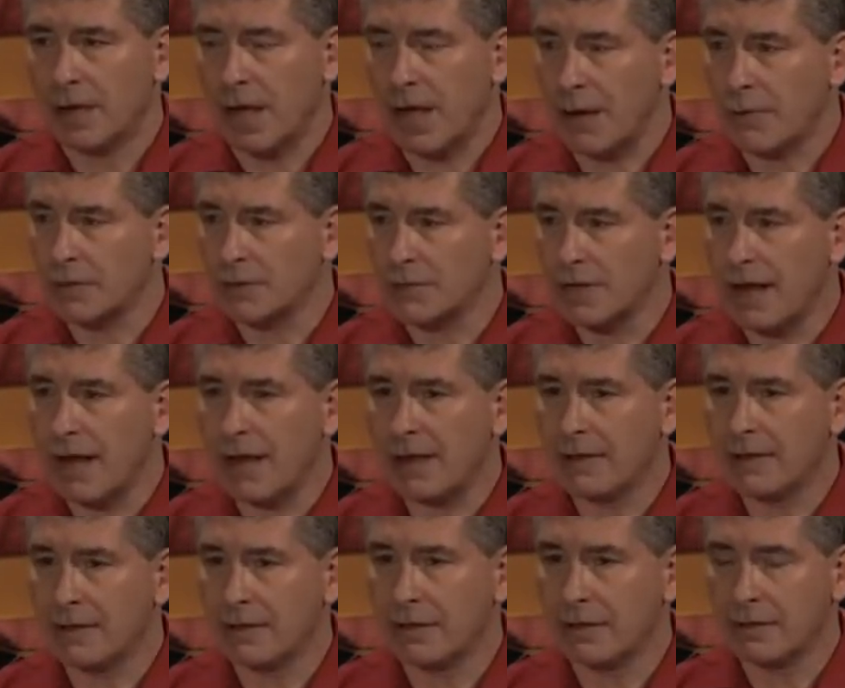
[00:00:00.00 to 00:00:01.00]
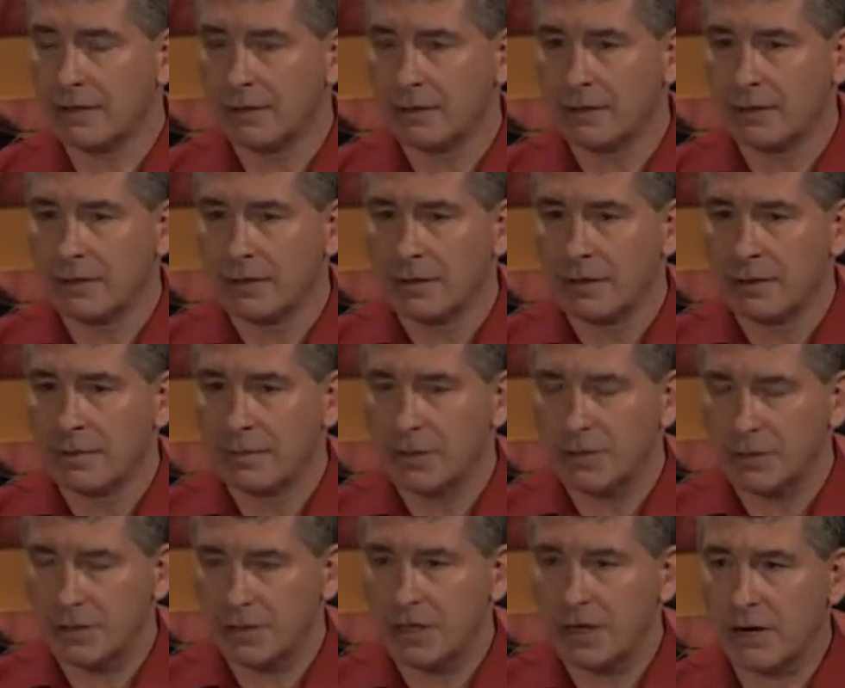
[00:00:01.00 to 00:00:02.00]
I was Catholic,
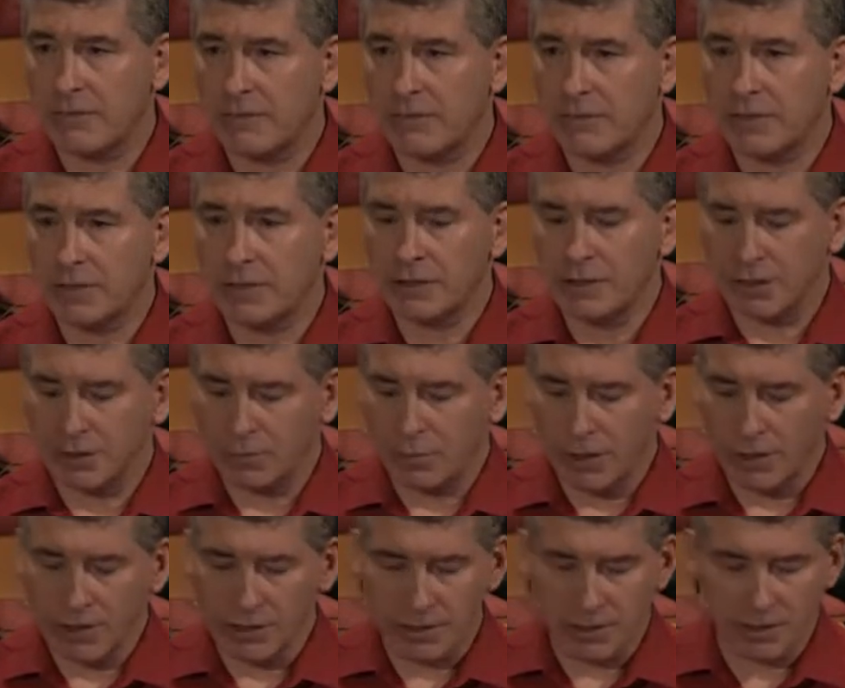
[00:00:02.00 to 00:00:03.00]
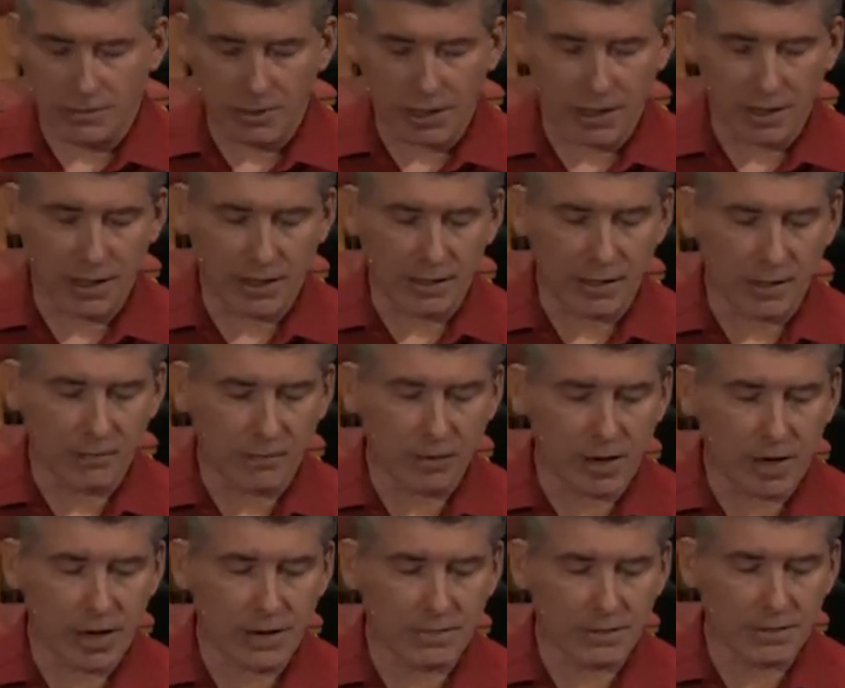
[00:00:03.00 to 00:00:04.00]
but she never really did witness to me, and I think
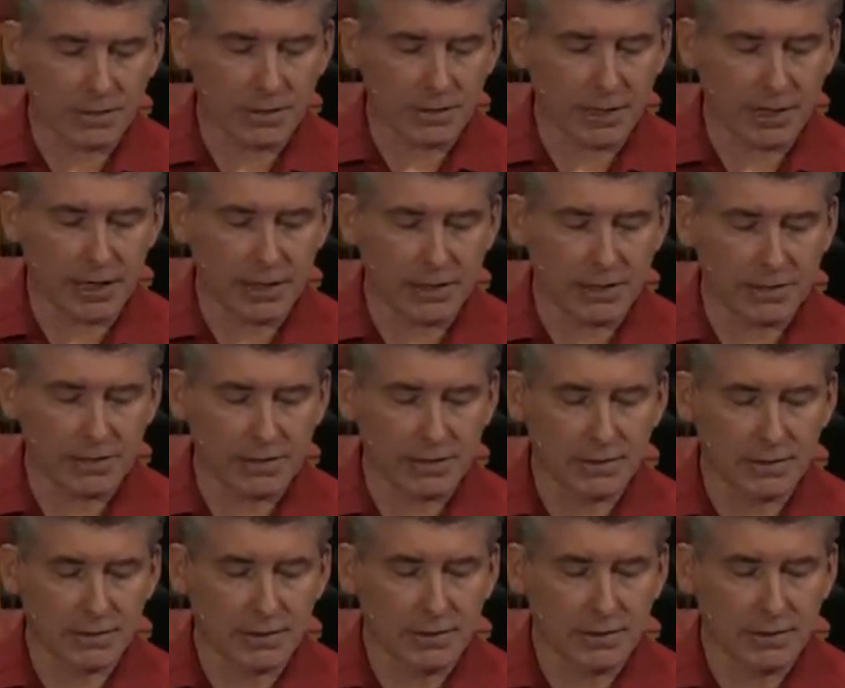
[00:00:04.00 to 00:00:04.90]
perhaps the ladies